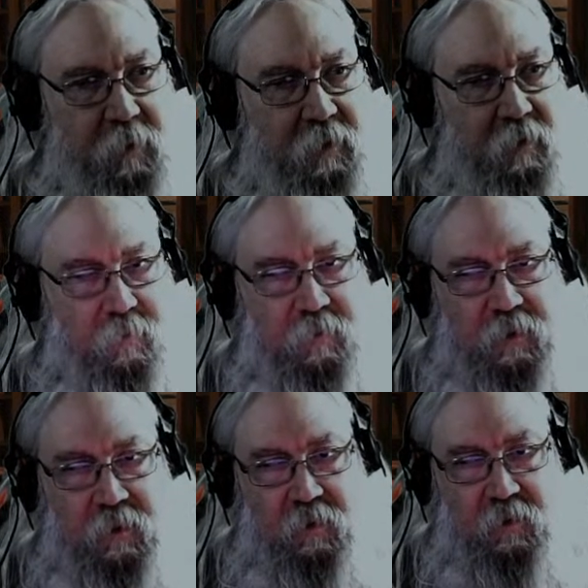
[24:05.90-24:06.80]

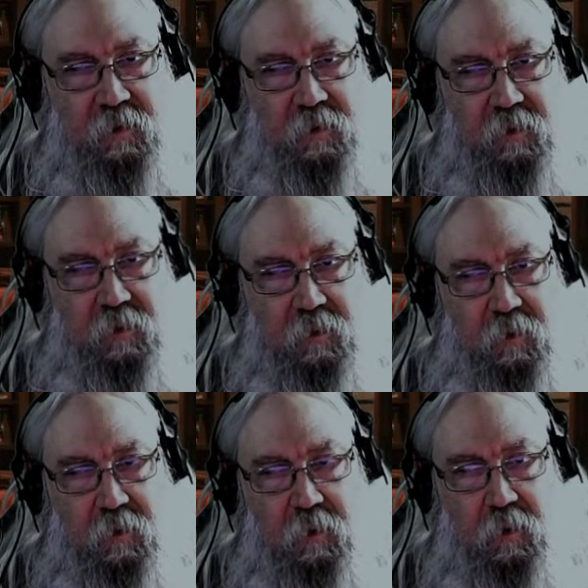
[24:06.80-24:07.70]
Perfect.
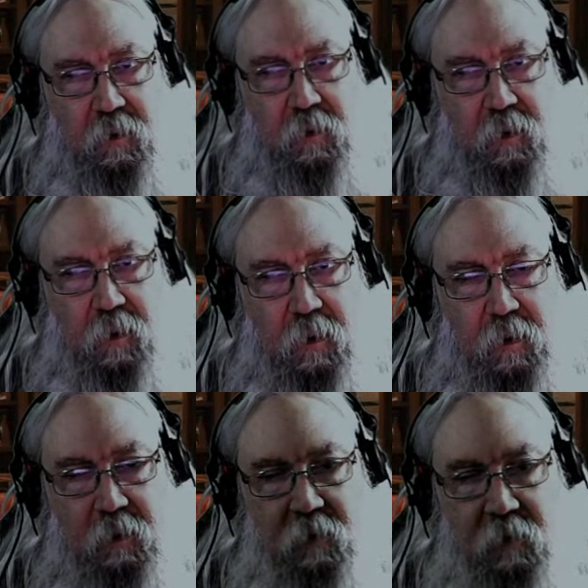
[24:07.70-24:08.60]
All right,
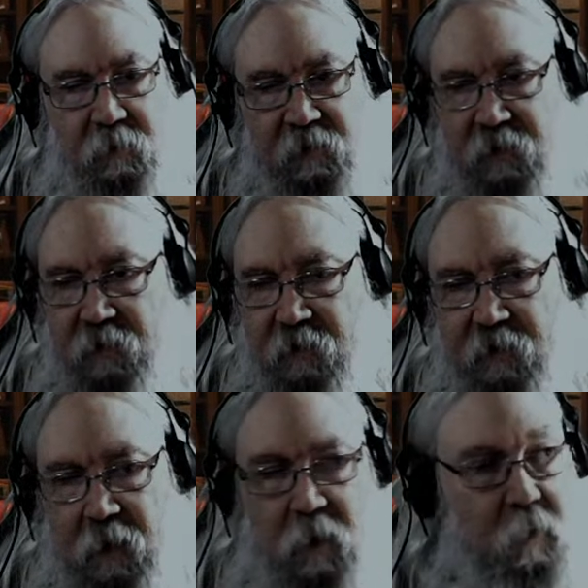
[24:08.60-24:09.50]
I can close this
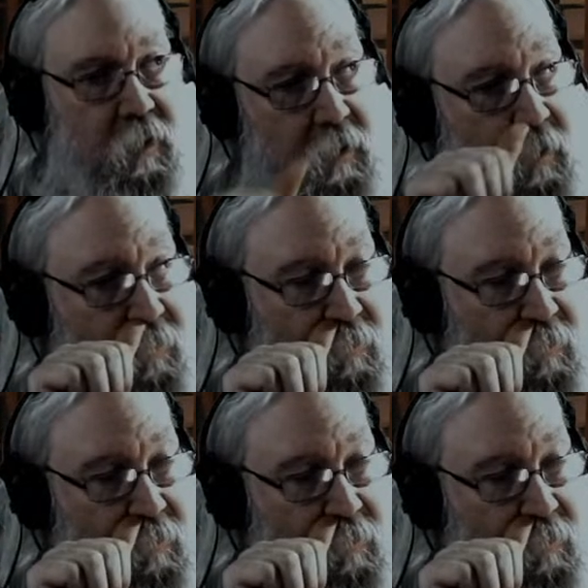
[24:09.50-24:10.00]
down and I'll